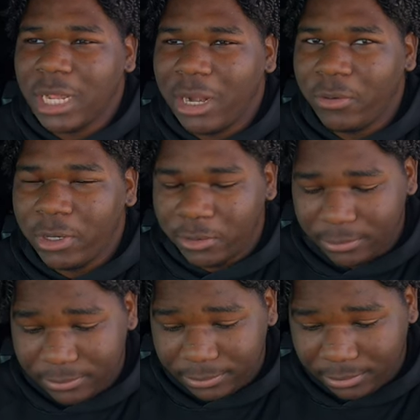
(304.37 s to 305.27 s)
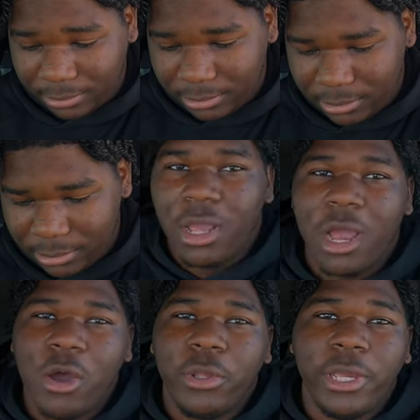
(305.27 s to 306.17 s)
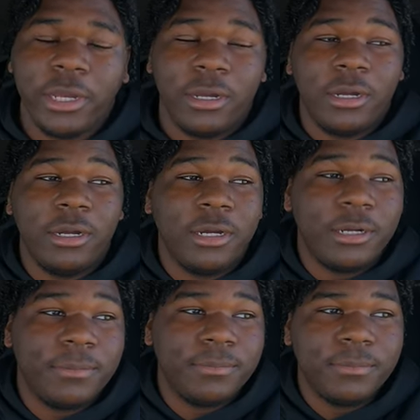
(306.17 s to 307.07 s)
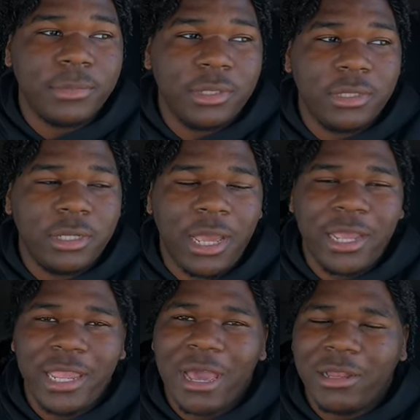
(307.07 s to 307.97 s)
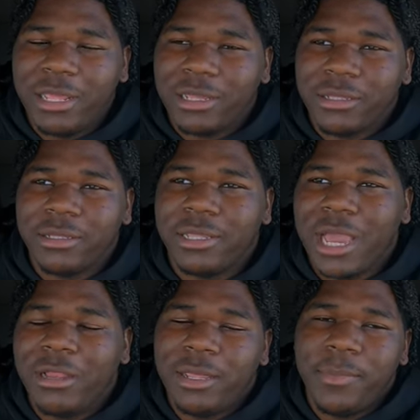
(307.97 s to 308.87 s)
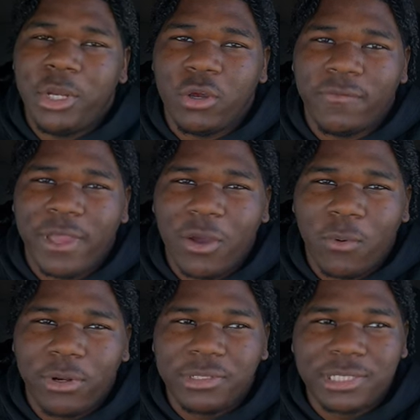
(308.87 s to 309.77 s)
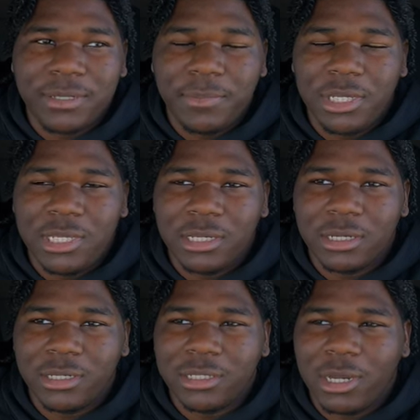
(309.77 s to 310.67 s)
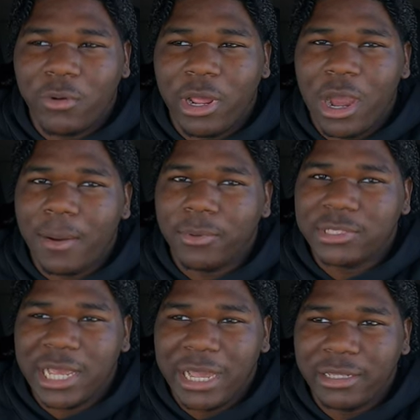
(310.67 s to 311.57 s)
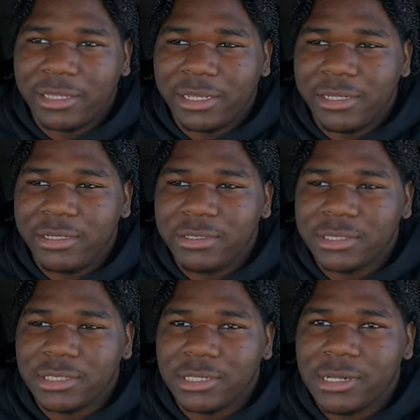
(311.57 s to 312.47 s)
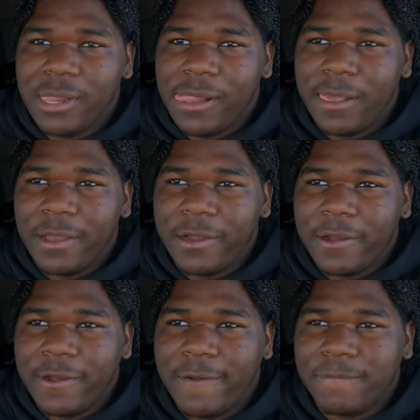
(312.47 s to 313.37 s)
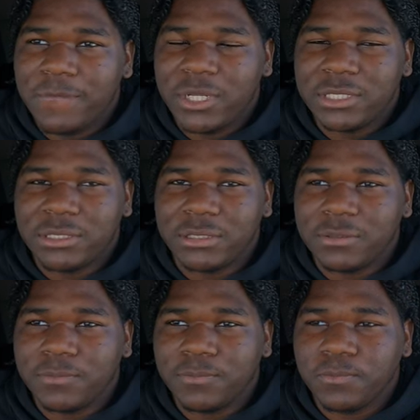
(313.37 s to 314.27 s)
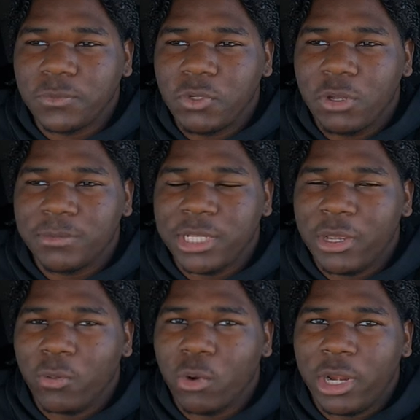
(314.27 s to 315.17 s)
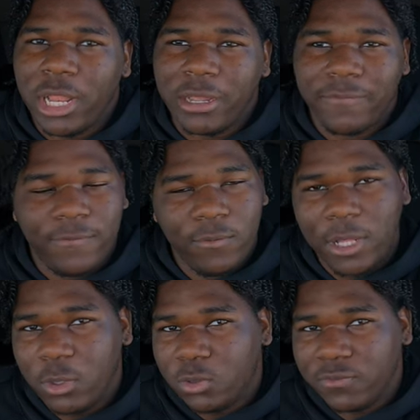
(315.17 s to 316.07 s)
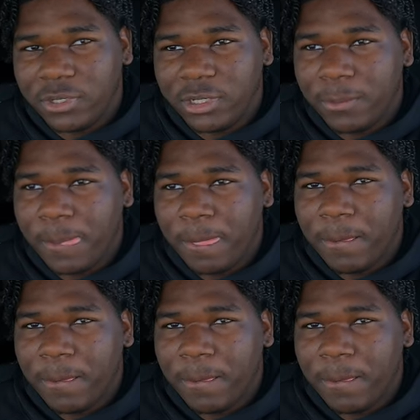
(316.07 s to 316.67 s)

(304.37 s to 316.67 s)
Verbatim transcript: I don't know. Oh yeah, um, hey y'all let y'all let me know if y'all want to see me uh, on the hopper side of things. Uh, just to you know what I'm saying, run like a few loads for them